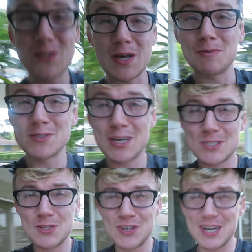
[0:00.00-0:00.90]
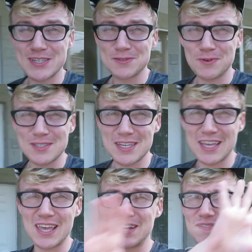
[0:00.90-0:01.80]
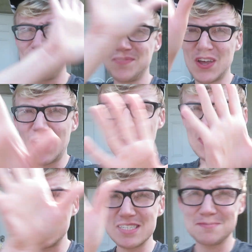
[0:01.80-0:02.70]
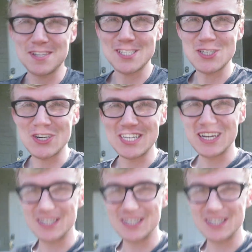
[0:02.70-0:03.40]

So I will talk to you guys once I get all of this mess straightened